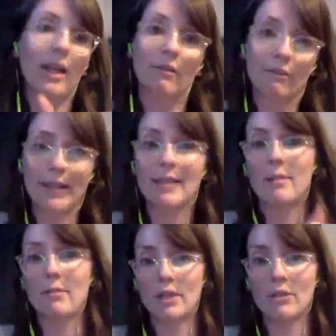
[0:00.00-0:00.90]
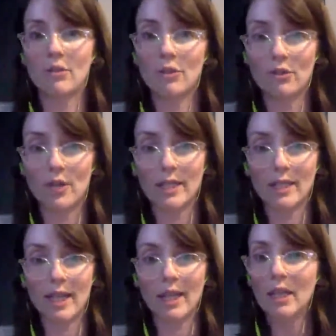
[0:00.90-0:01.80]
and find something new to do that
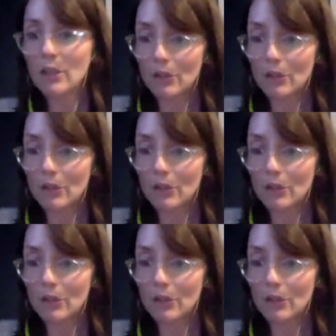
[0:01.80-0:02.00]
day.